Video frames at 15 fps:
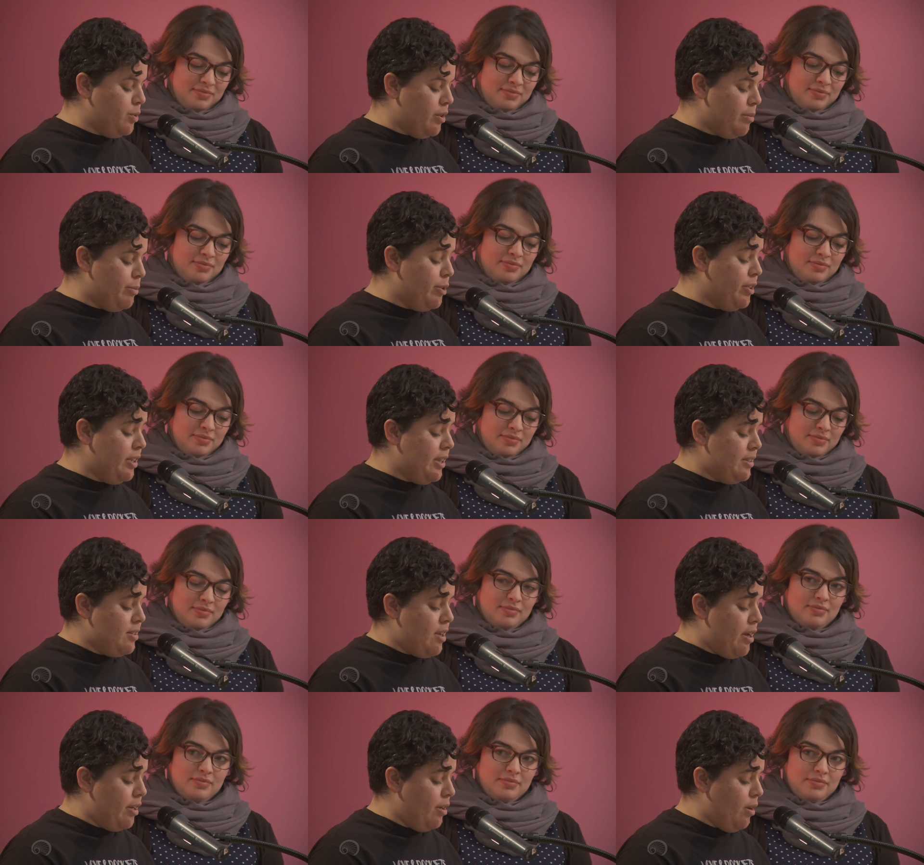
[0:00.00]
Speaker 1: a community that's
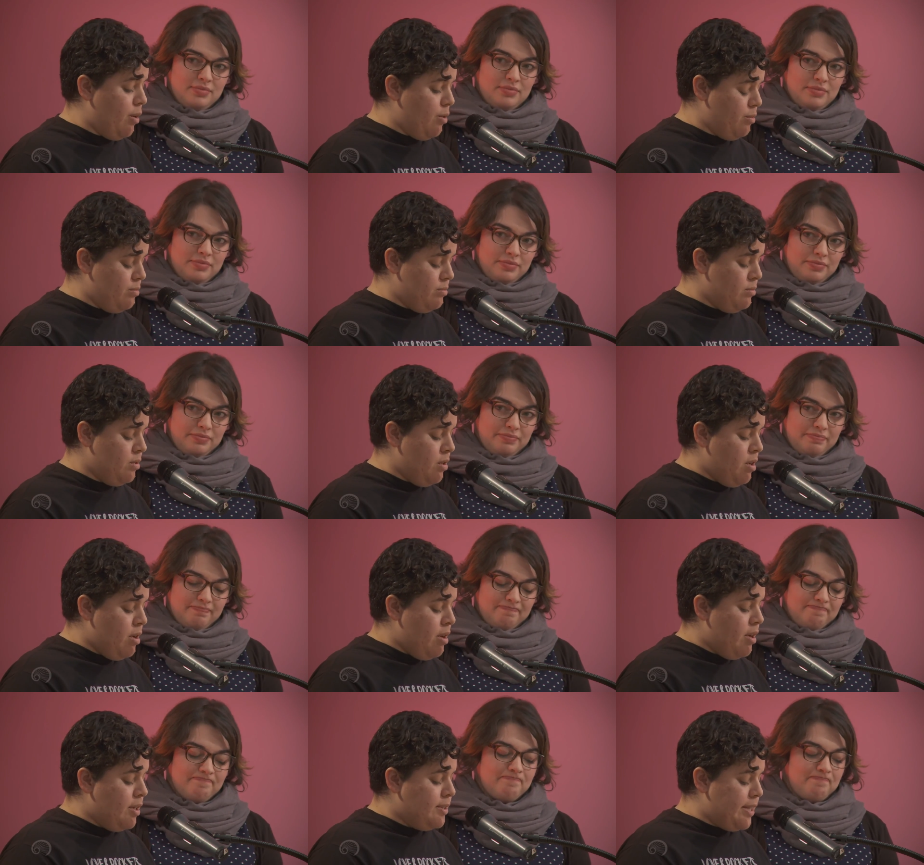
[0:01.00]
not your own.
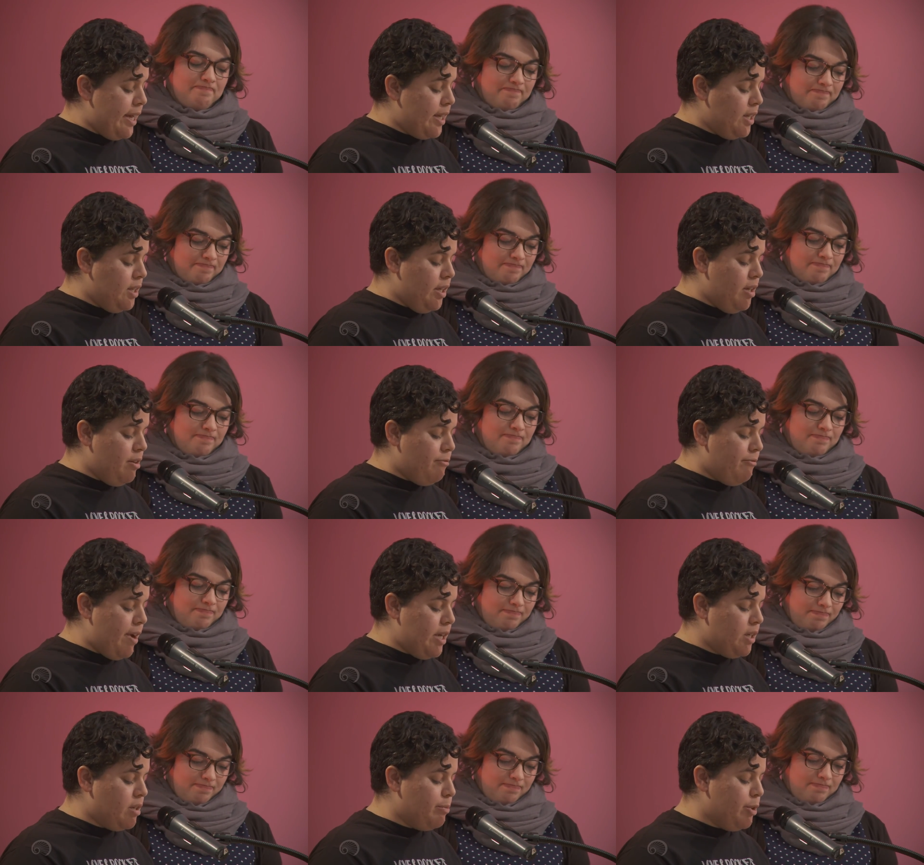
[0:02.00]
Secondly,
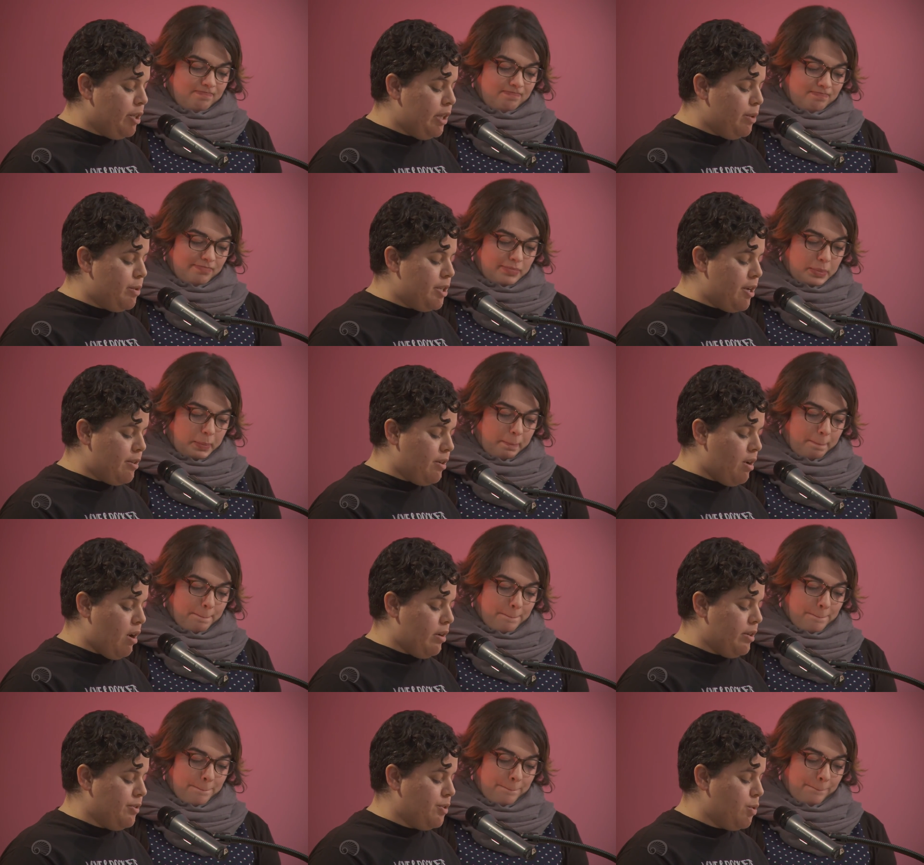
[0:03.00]
find community with other
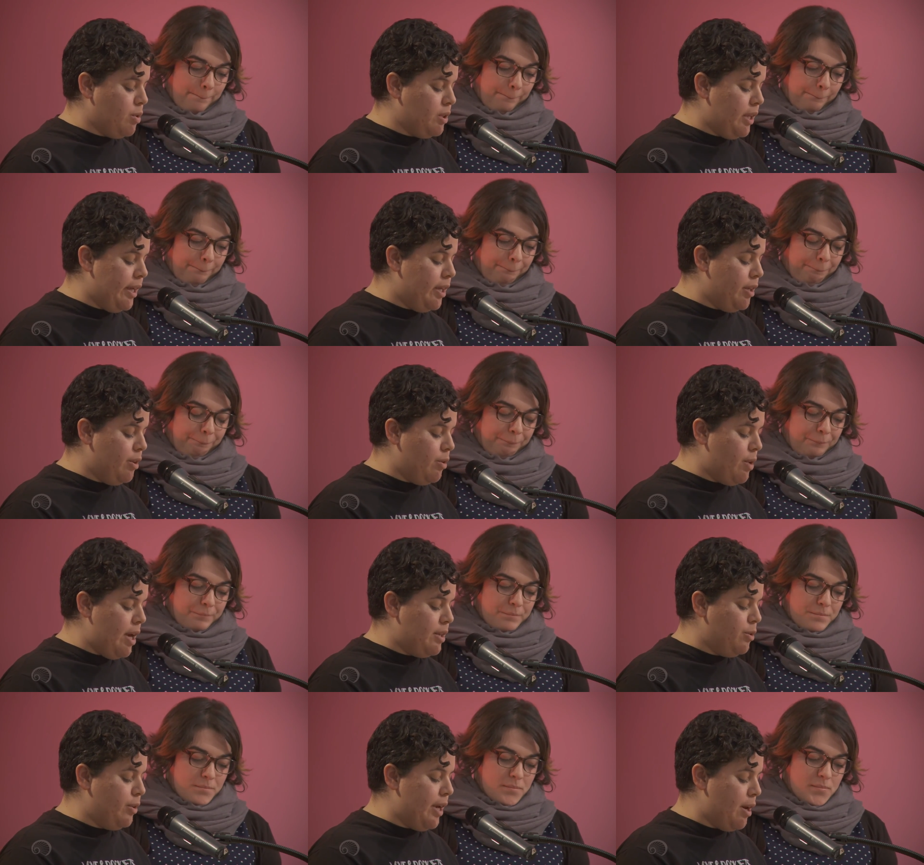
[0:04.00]
artists who are like you and
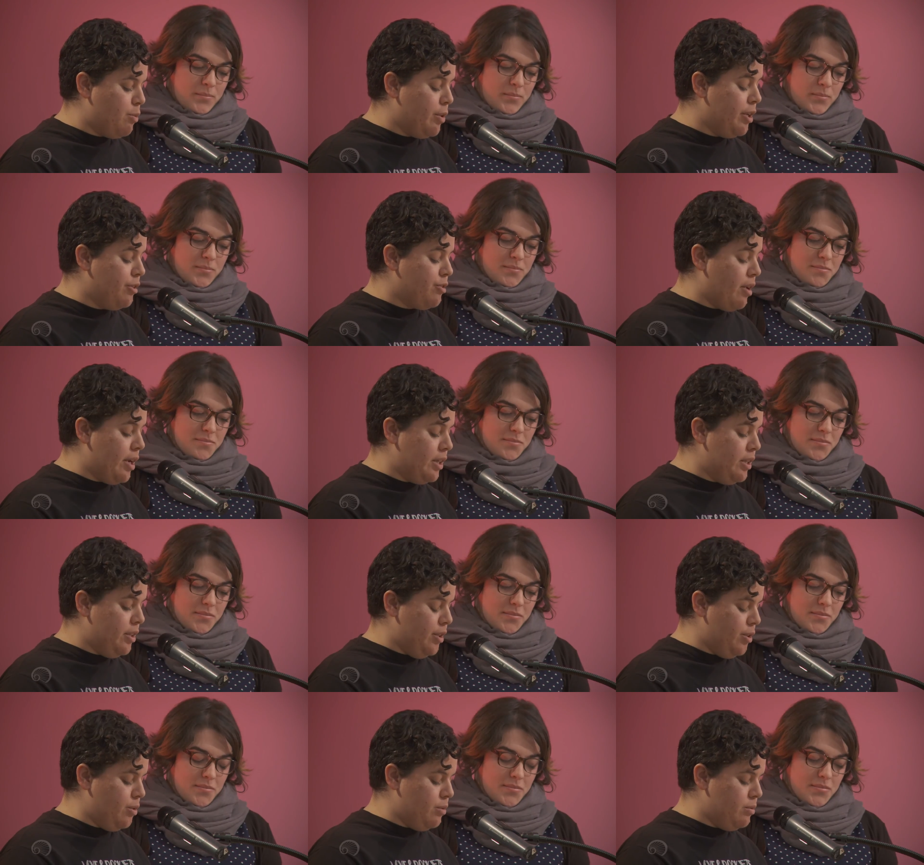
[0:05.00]
who get what you're trying to
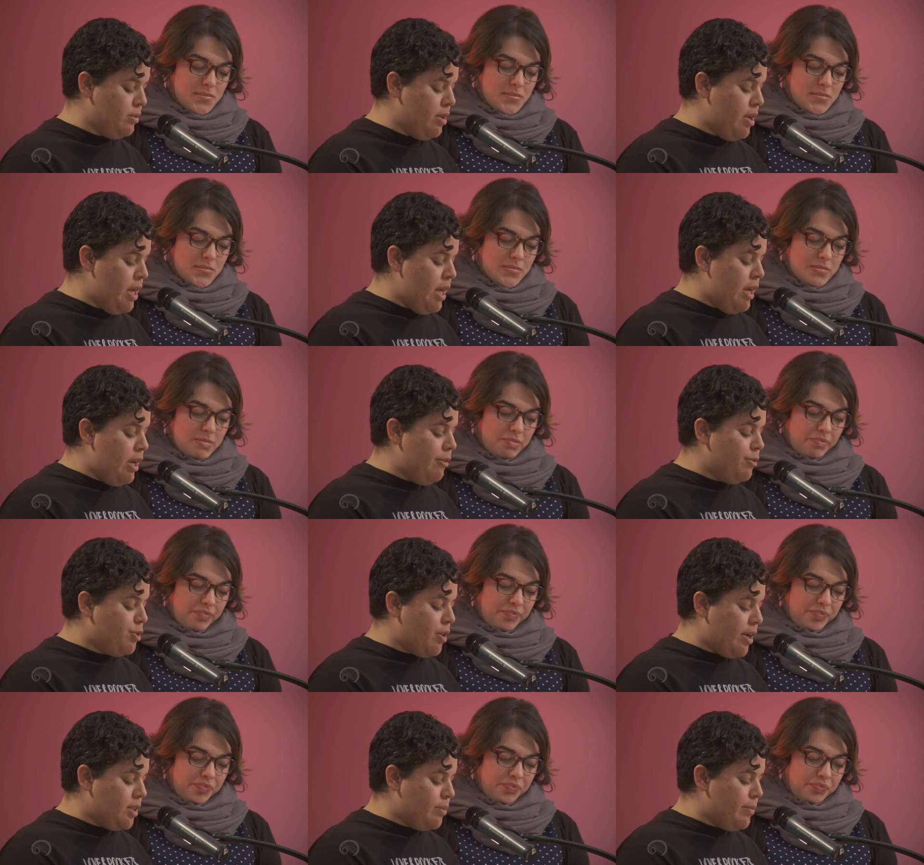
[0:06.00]
do. If you're
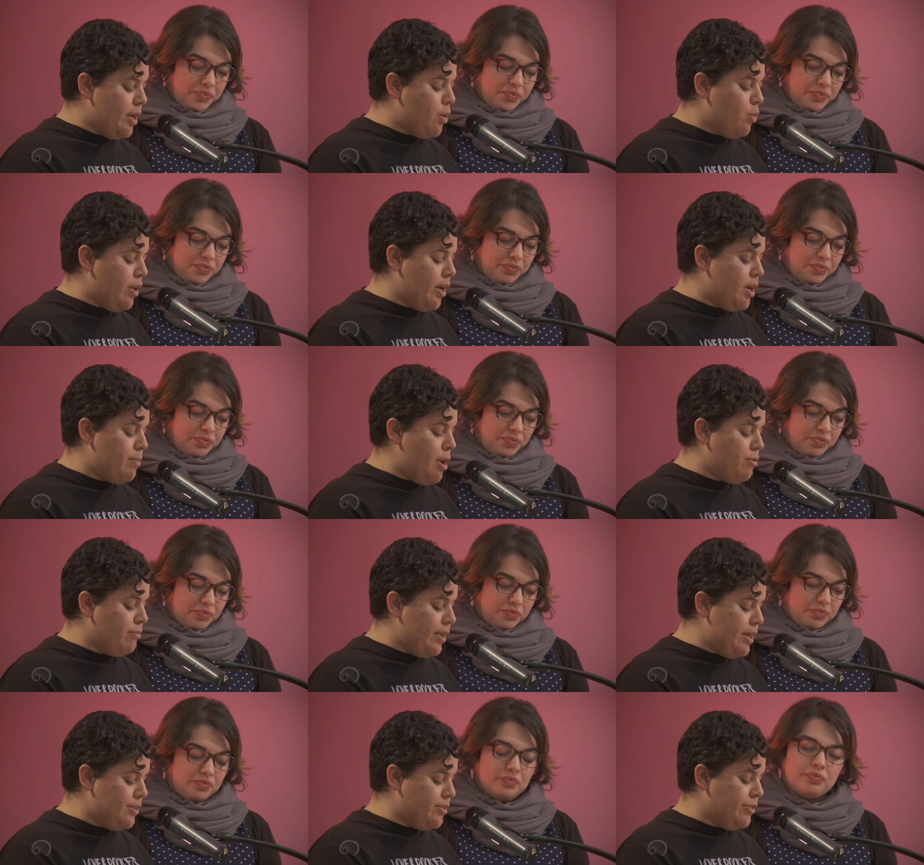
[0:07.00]
trying to make work about
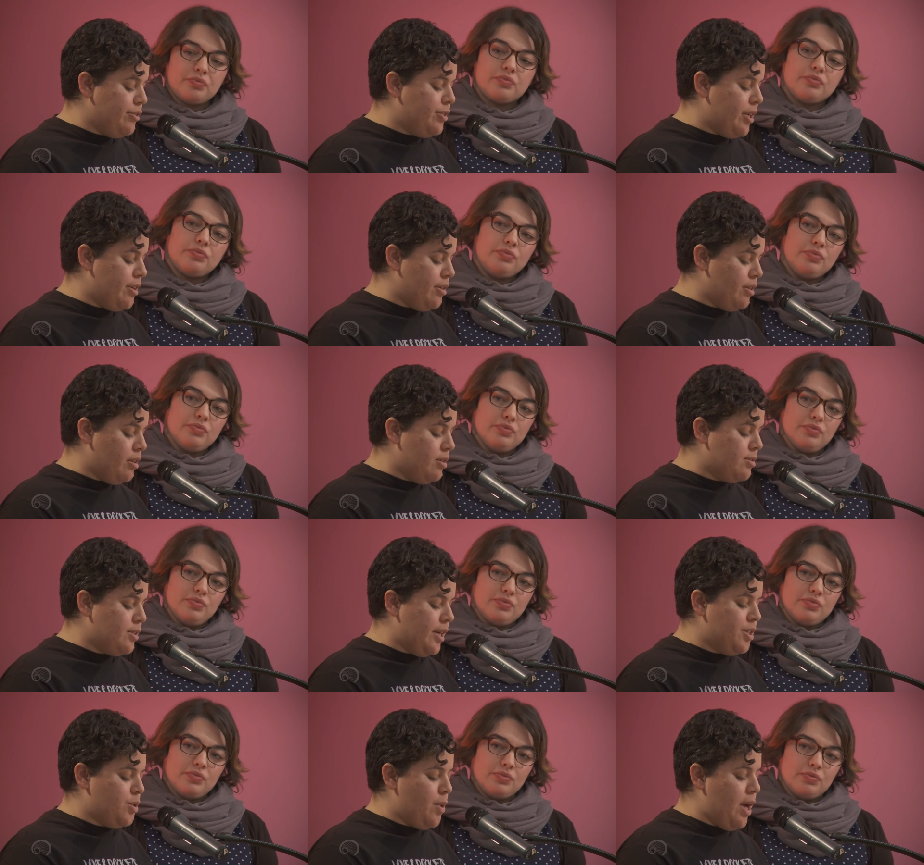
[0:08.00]
race or gender or
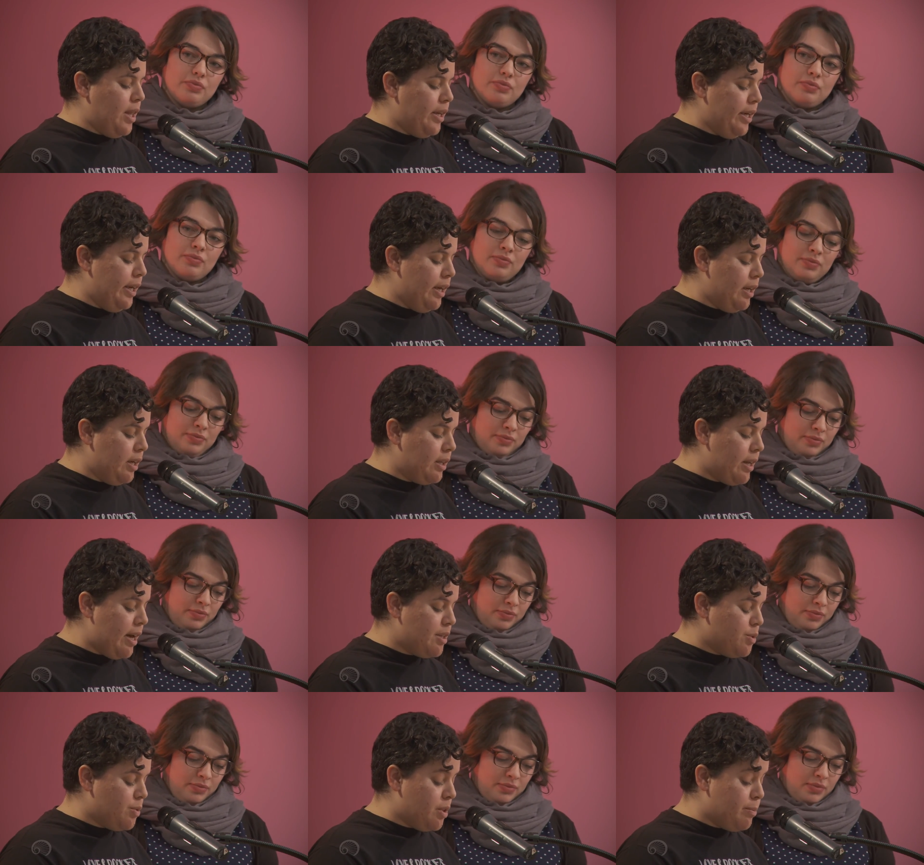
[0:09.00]
sexuality in a
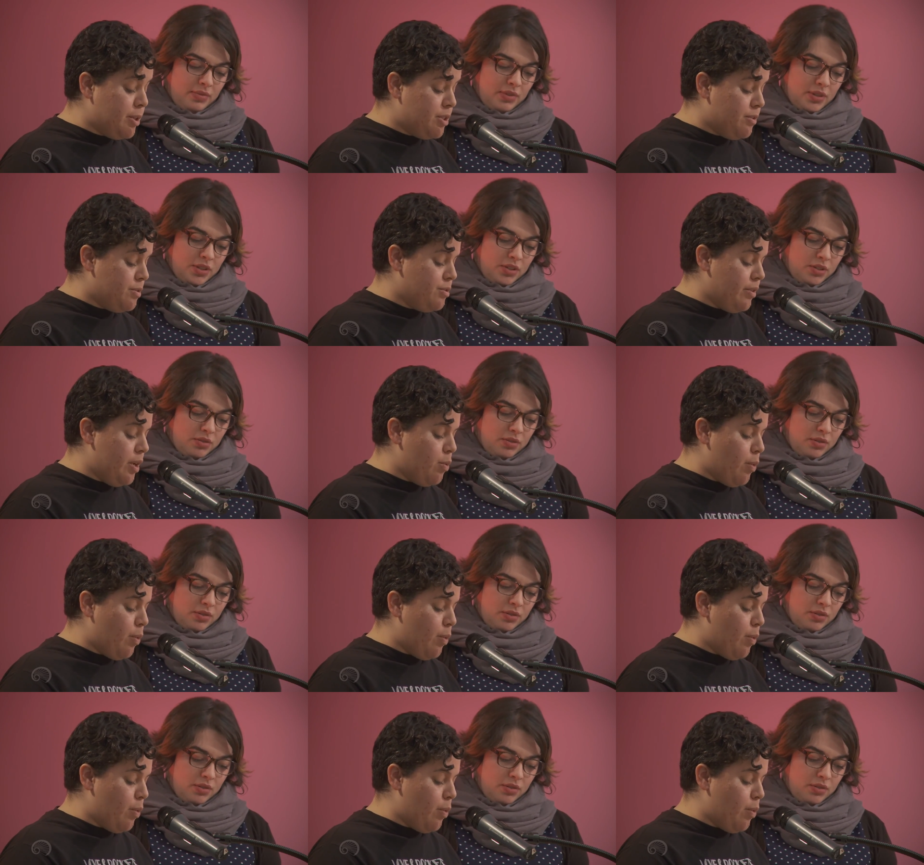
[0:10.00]
class with a bunch of straight